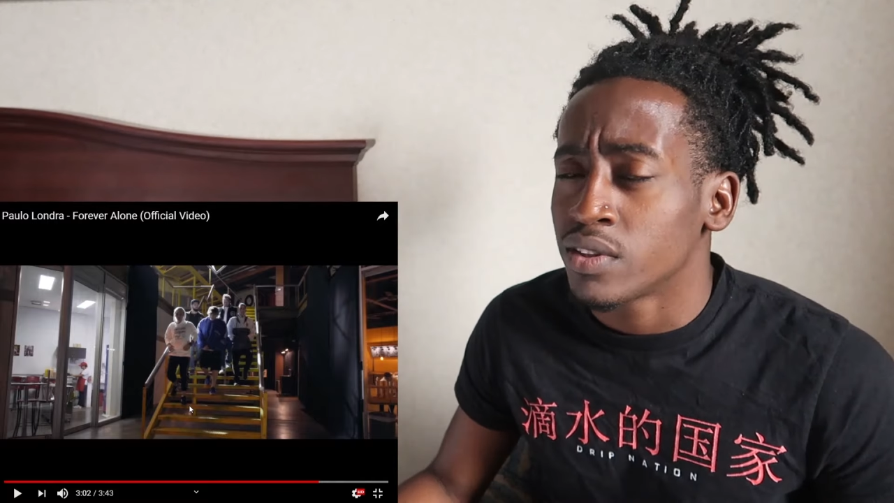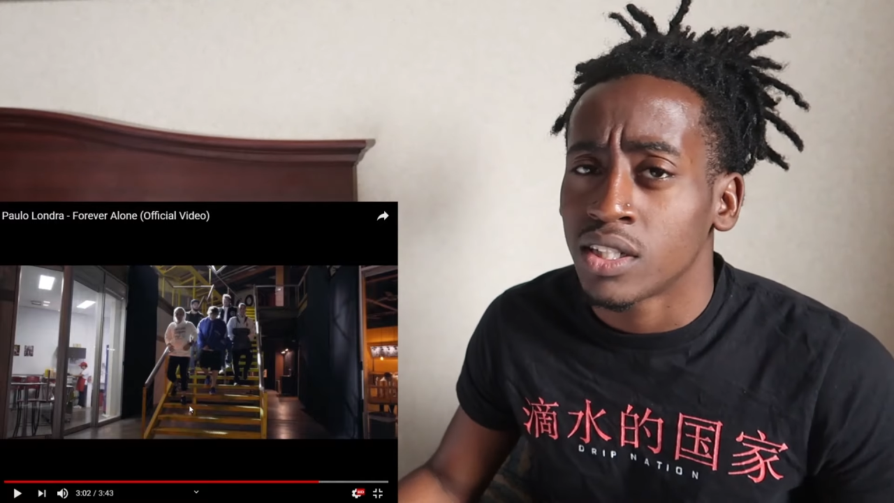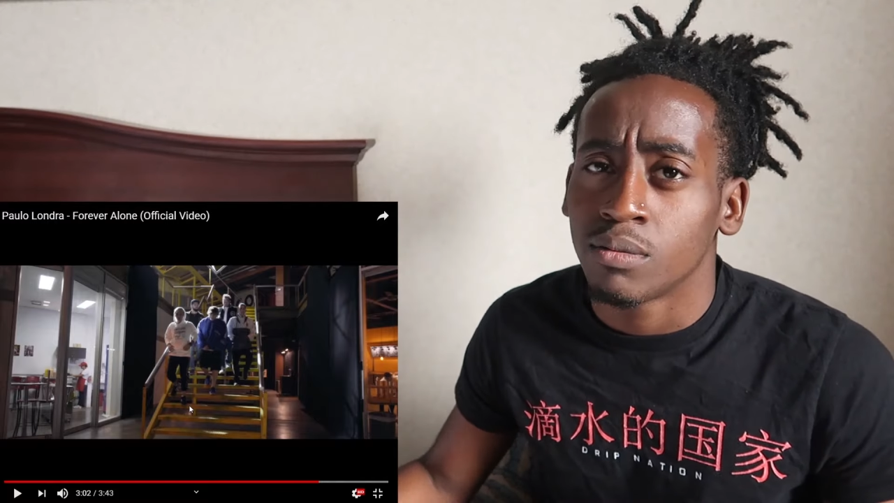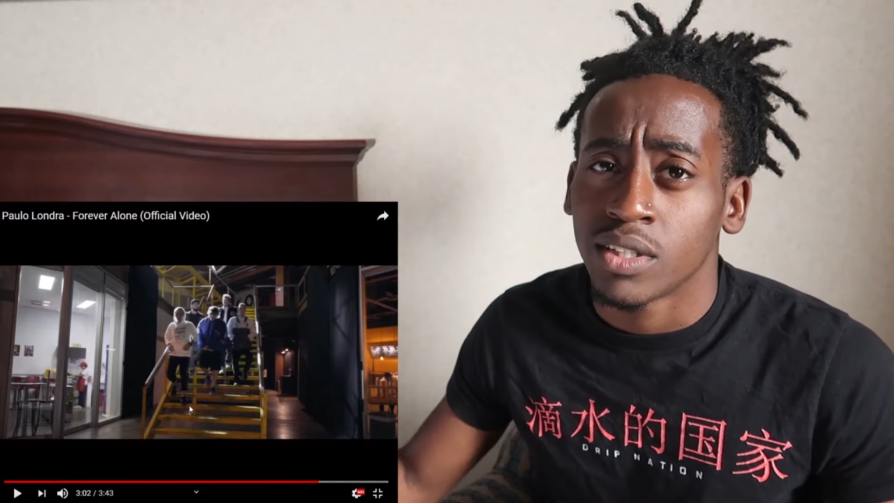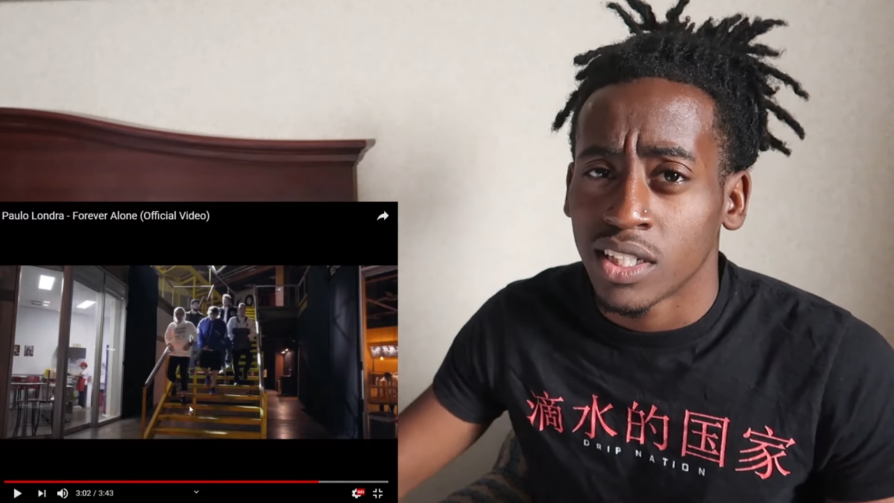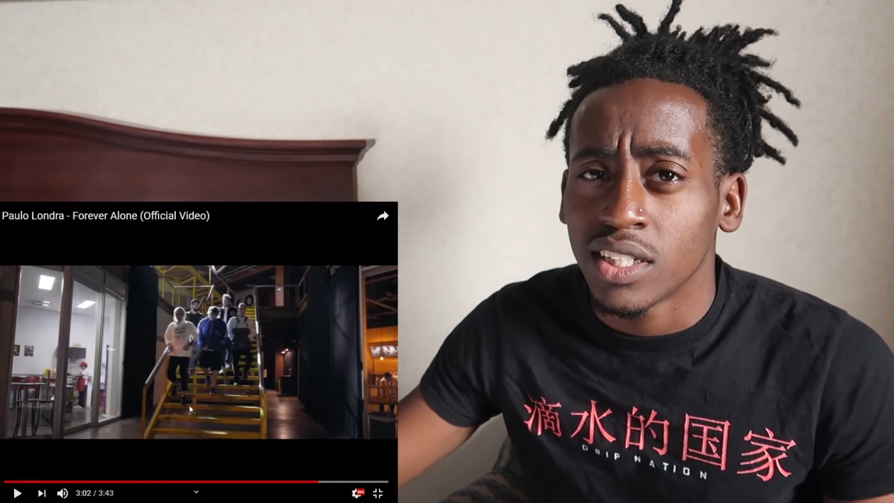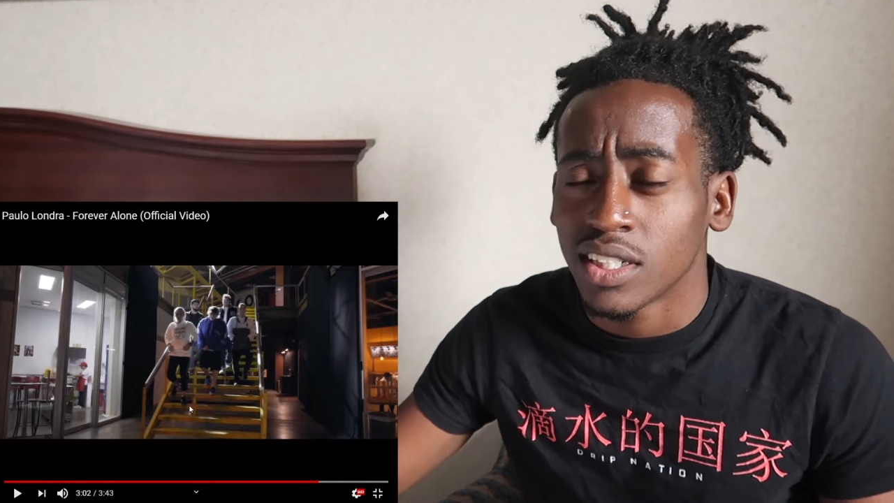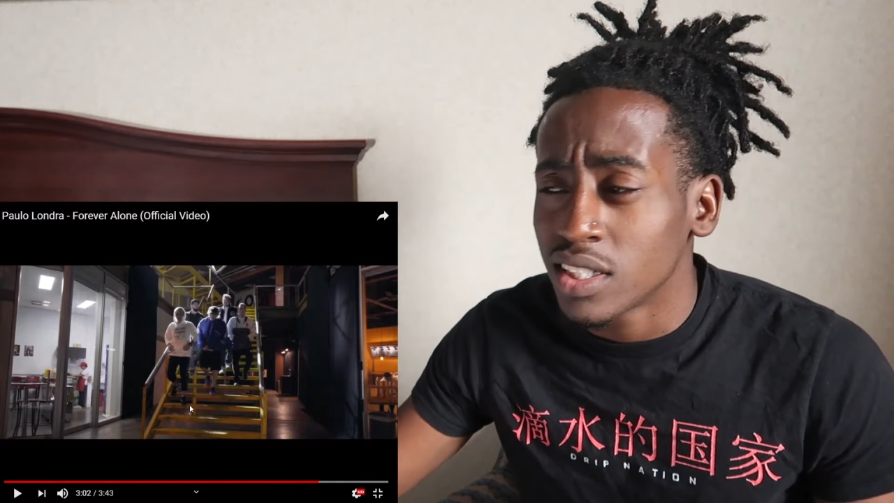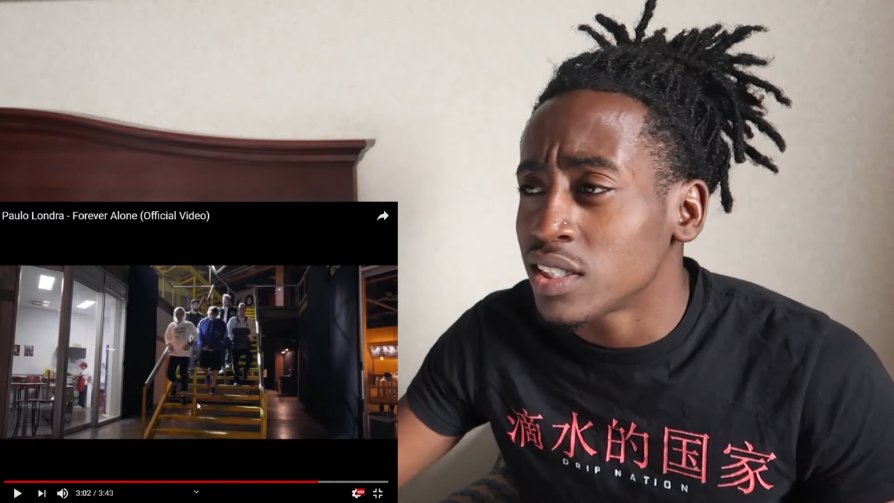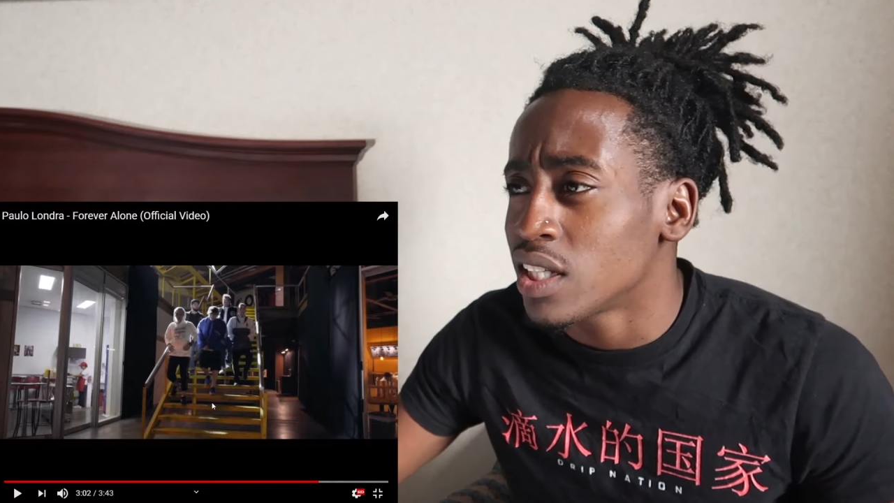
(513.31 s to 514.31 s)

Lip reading: Feel me? This